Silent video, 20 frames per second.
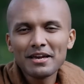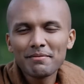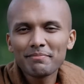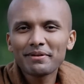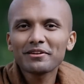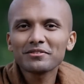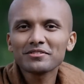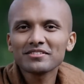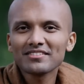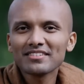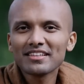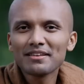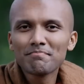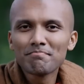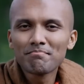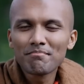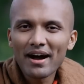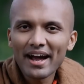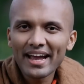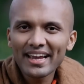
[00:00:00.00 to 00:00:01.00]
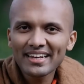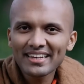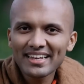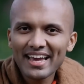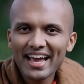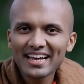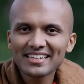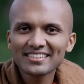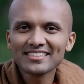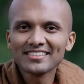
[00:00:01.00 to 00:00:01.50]
Because the mind
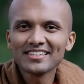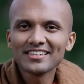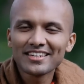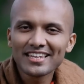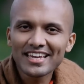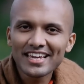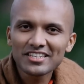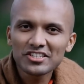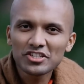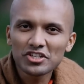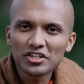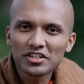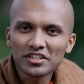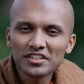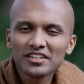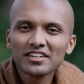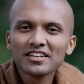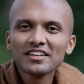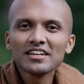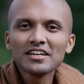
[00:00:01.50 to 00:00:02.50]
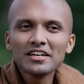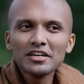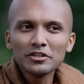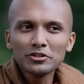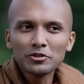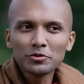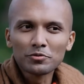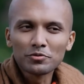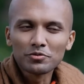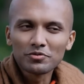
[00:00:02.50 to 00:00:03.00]
has the nature
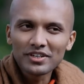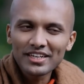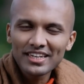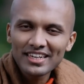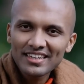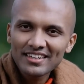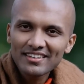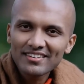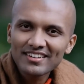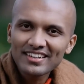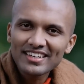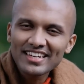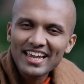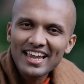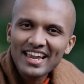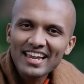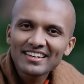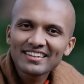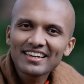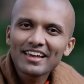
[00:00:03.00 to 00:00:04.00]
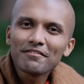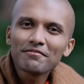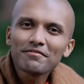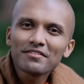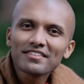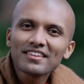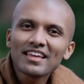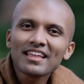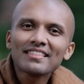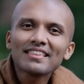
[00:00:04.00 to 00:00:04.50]
to recreate
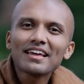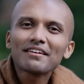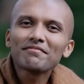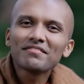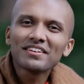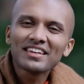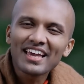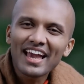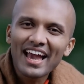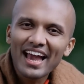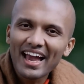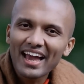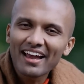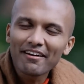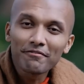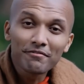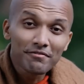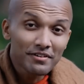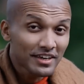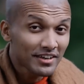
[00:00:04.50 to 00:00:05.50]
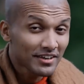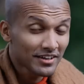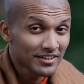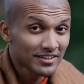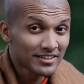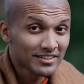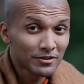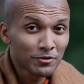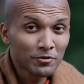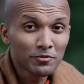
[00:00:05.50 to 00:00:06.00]
everything that we
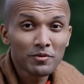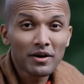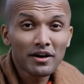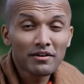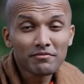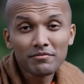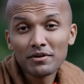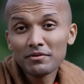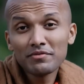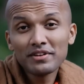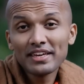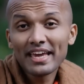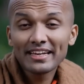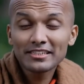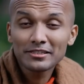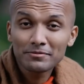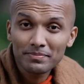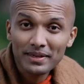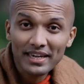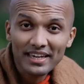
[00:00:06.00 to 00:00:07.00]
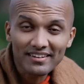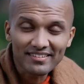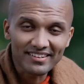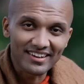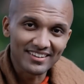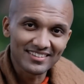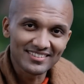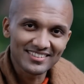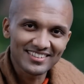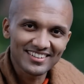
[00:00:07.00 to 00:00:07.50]
heard or what we
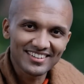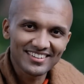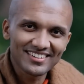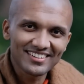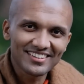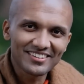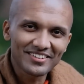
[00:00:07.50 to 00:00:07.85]
experienced.